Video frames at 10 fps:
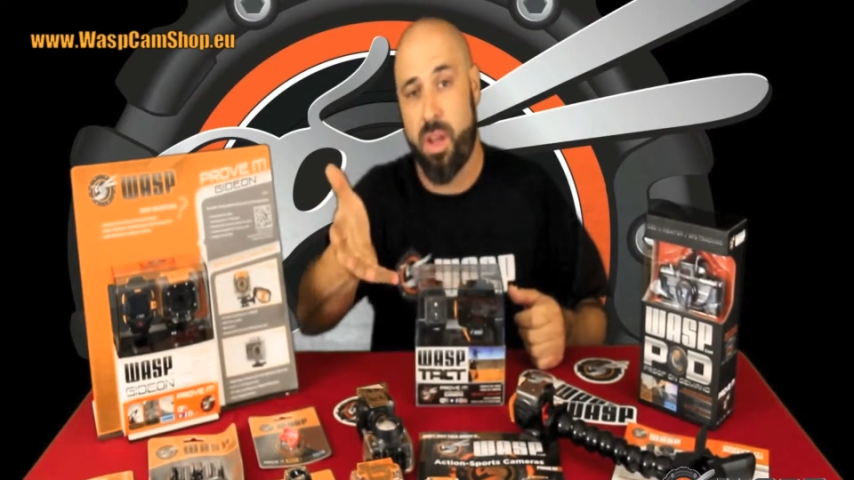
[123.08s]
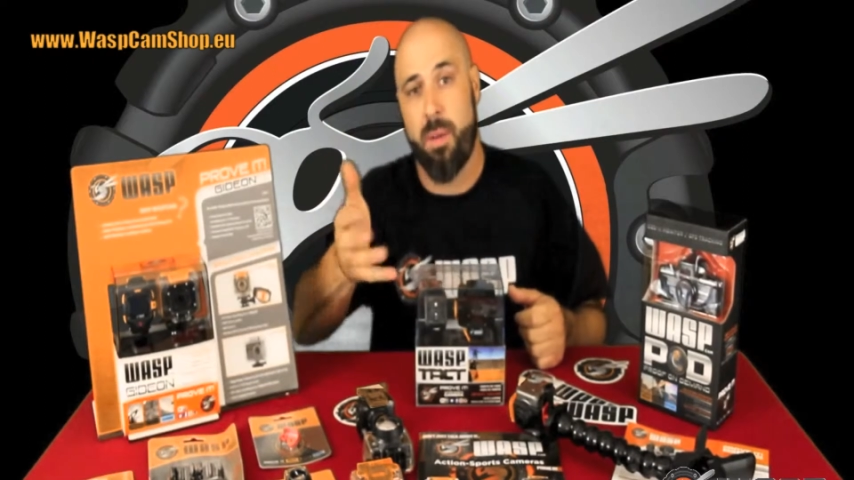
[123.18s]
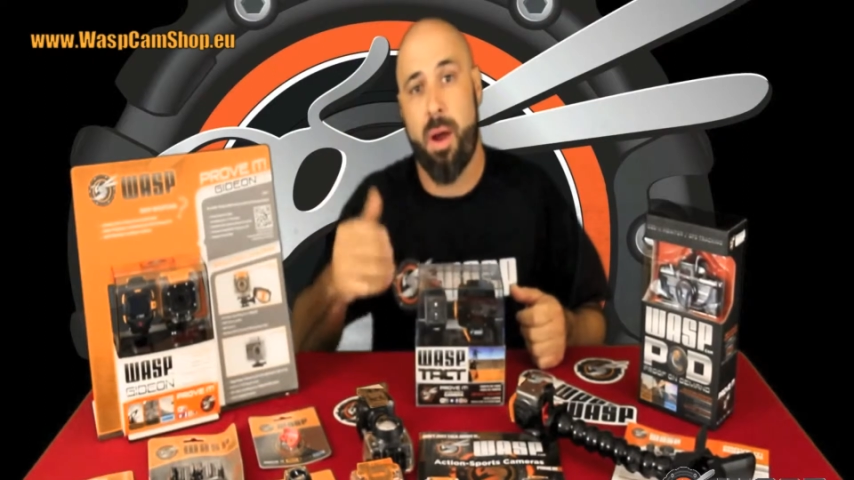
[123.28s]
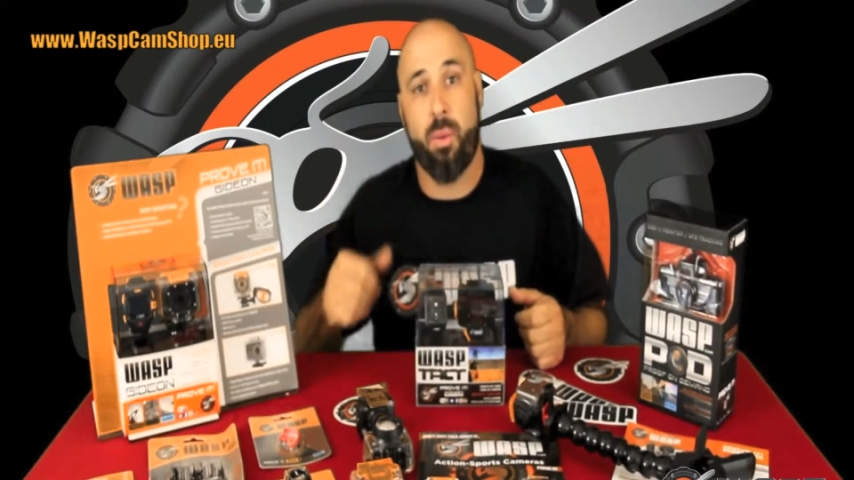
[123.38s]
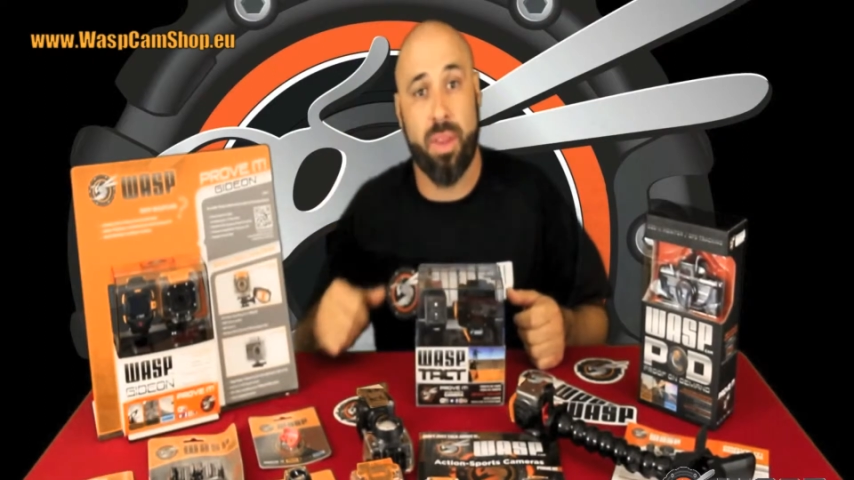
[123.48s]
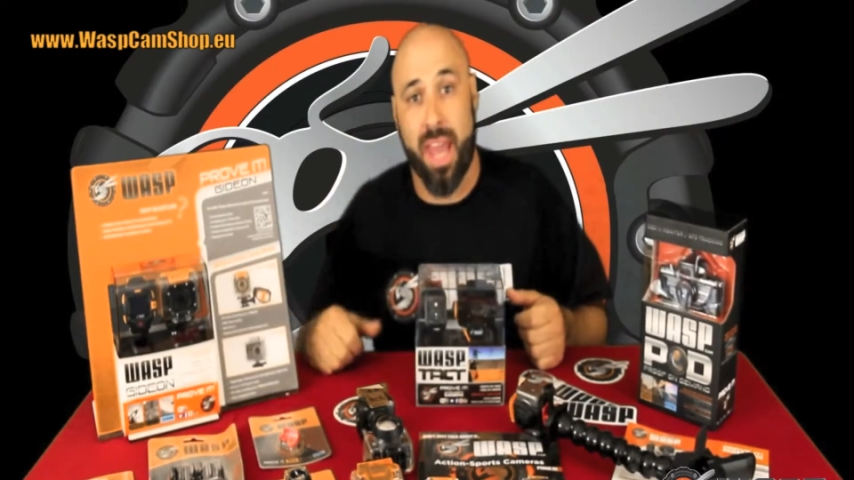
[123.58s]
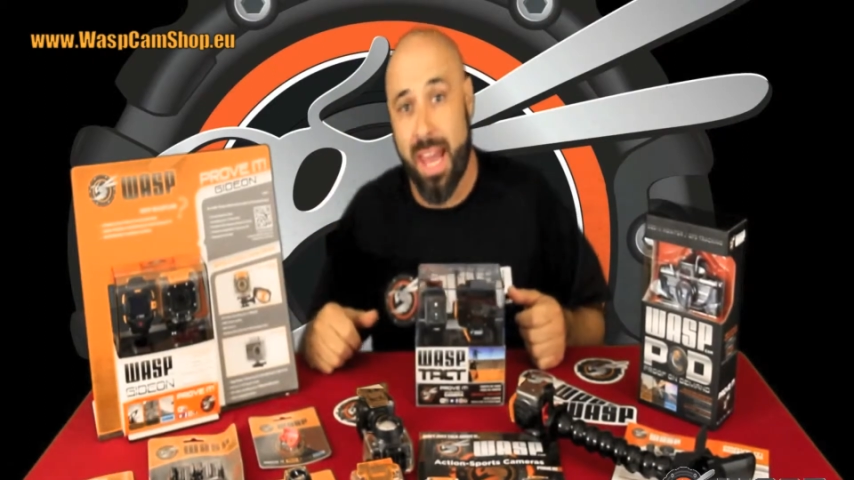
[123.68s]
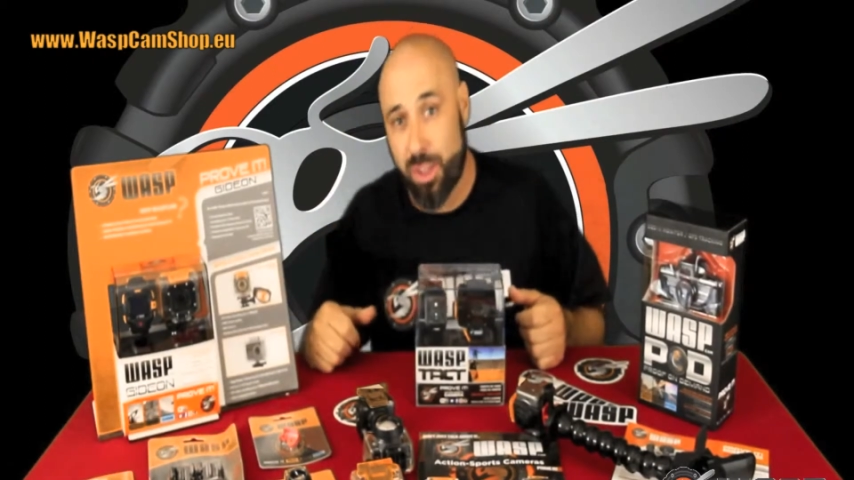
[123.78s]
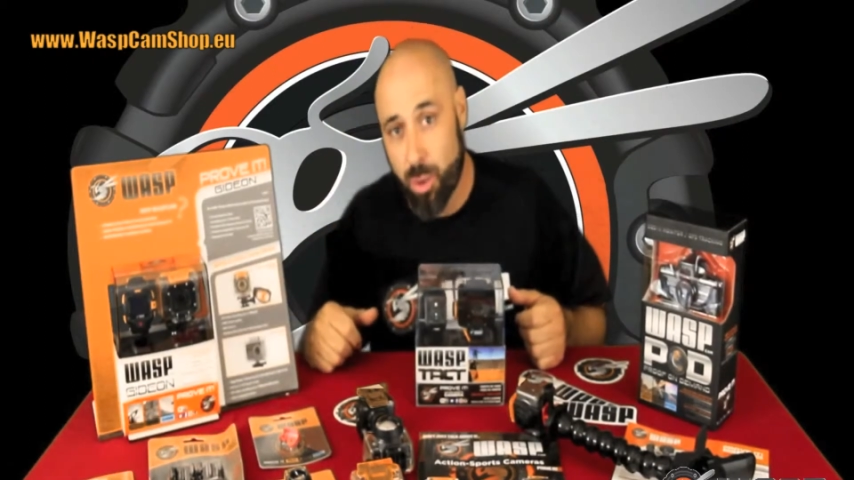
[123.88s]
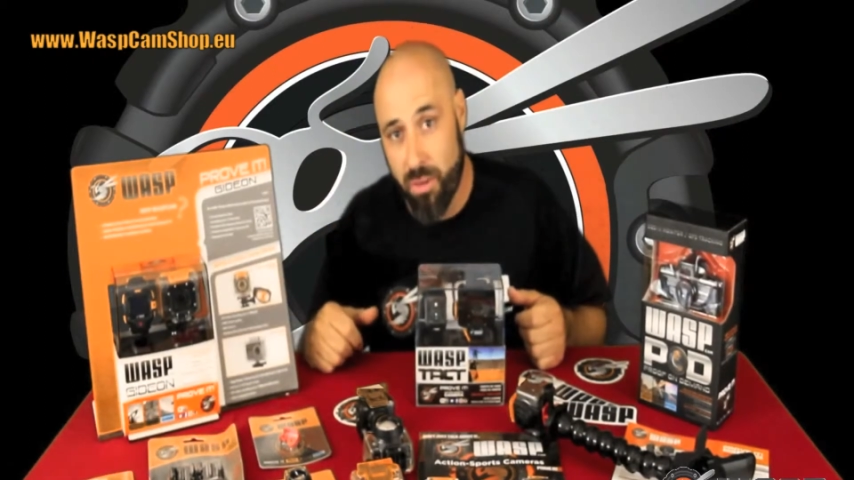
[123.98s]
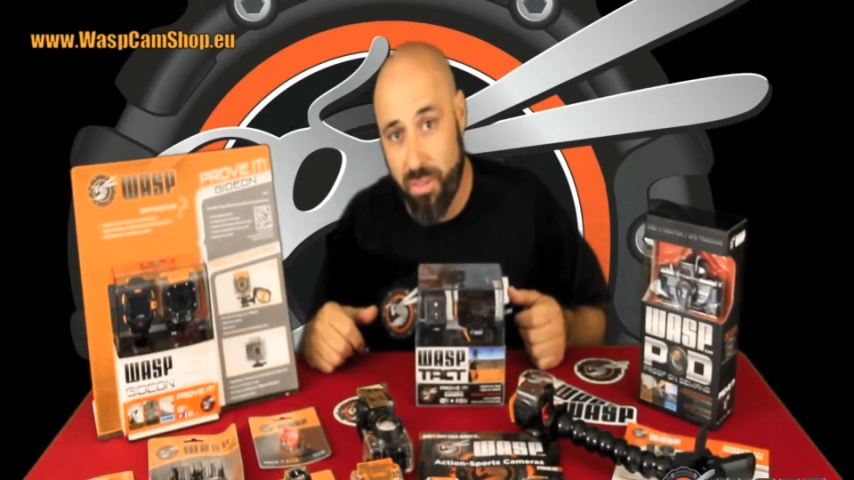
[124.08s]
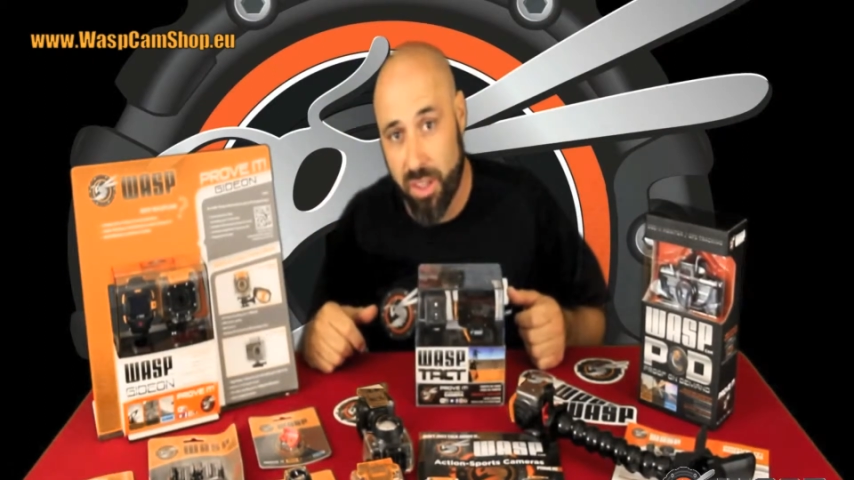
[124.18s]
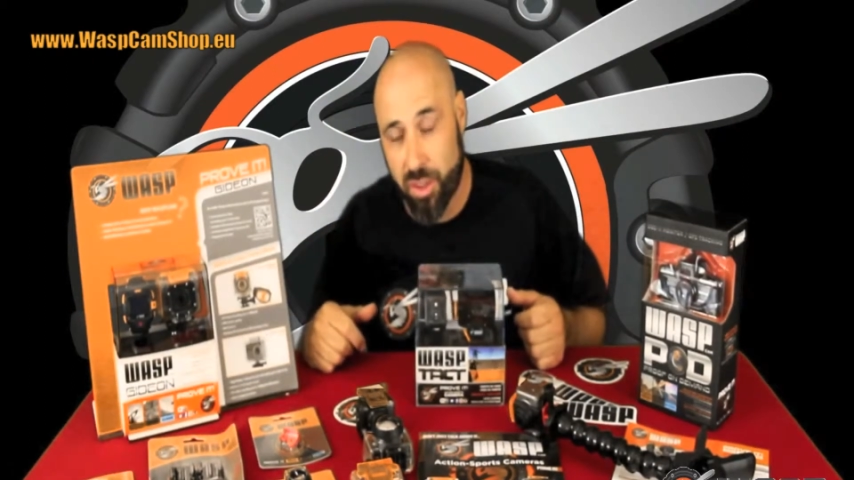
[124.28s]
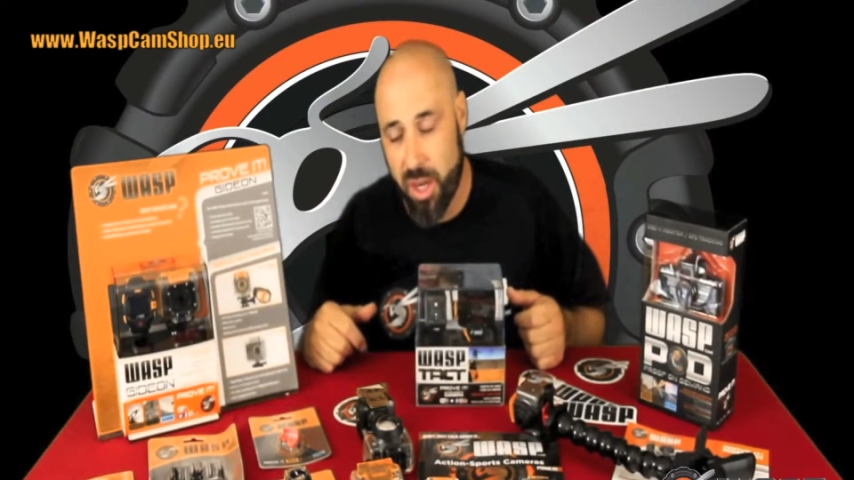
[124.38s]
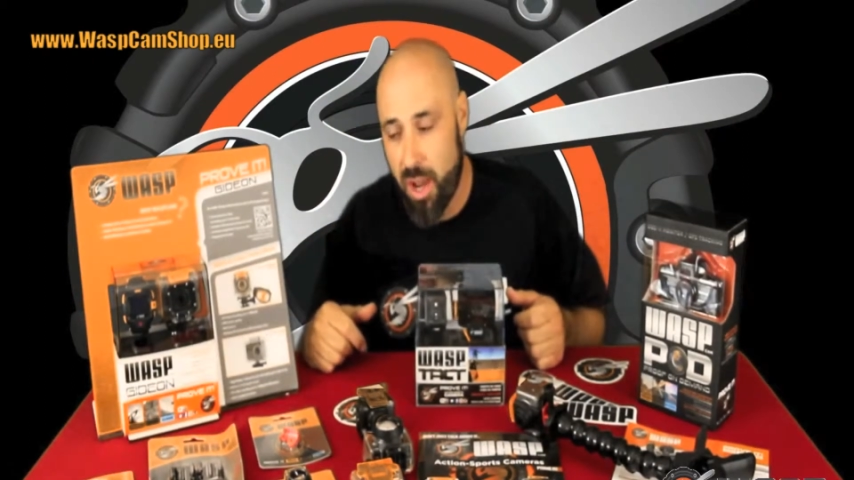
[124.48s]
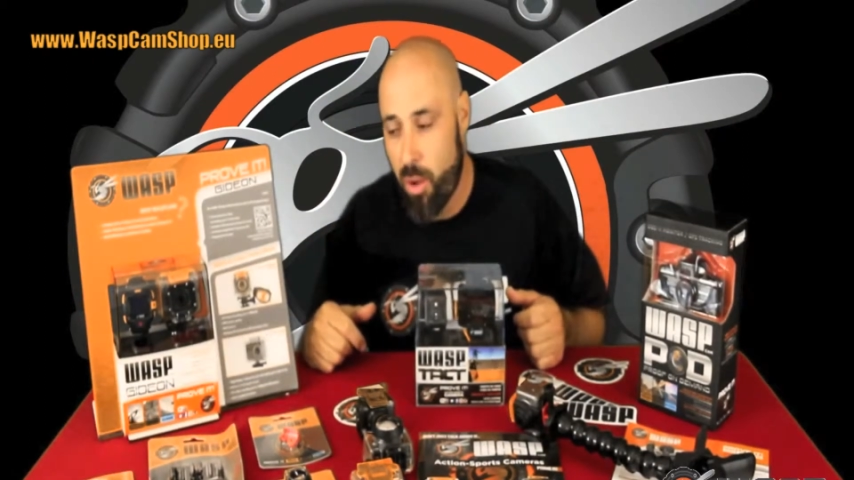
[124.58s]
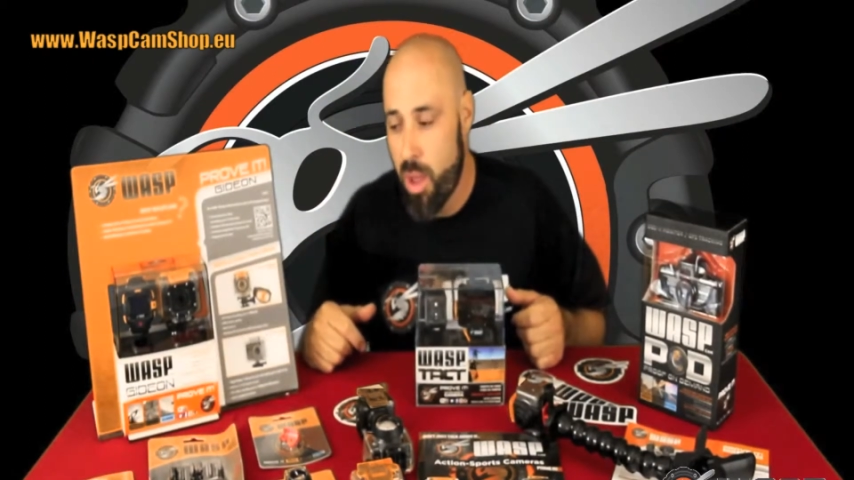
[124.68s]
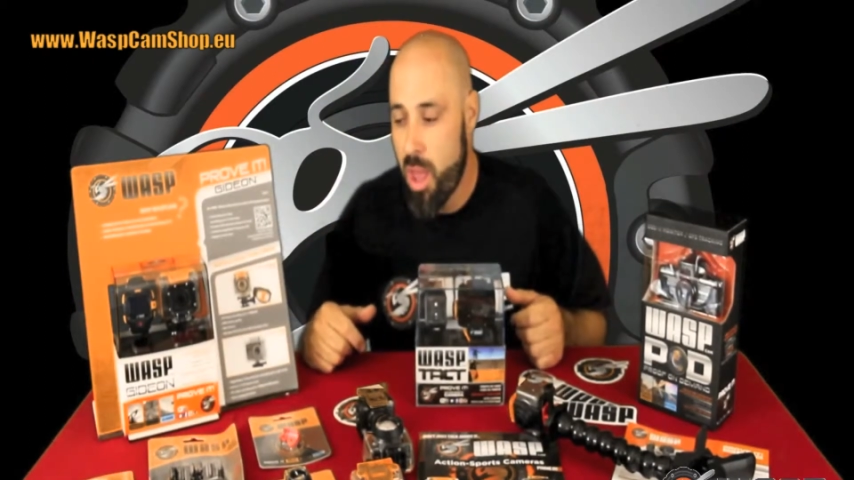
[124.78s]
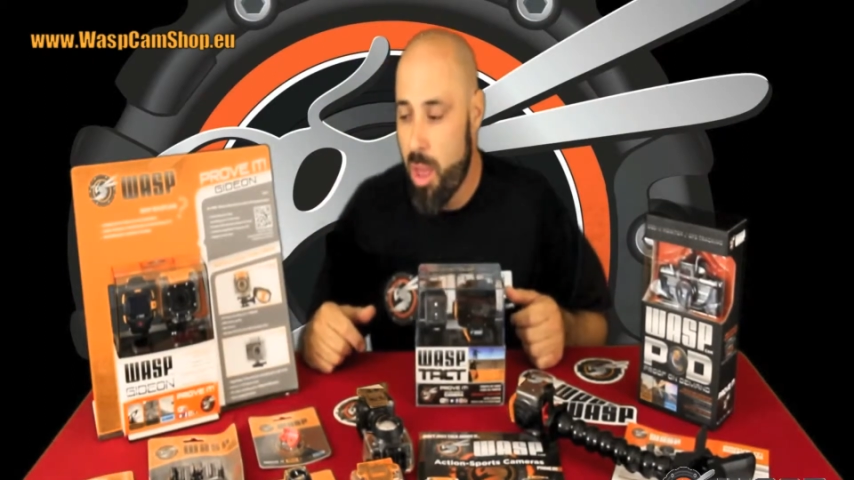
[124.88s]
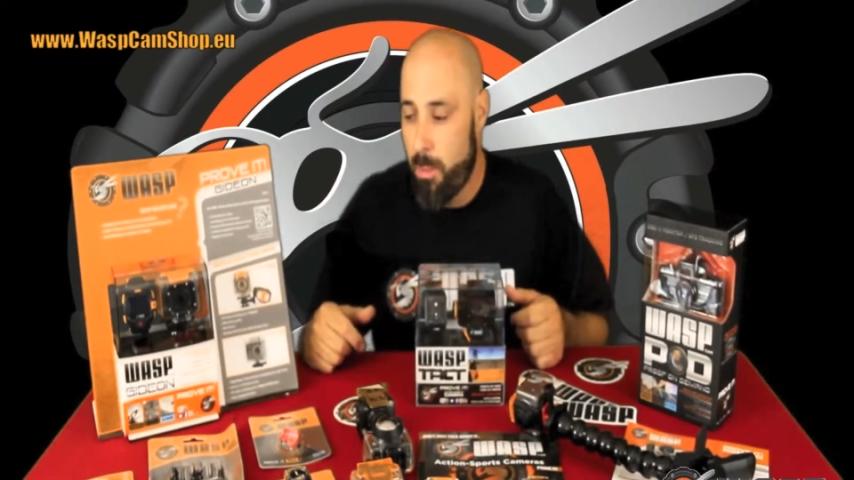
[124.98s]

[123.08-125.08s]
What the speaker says: come out with the Android feature now.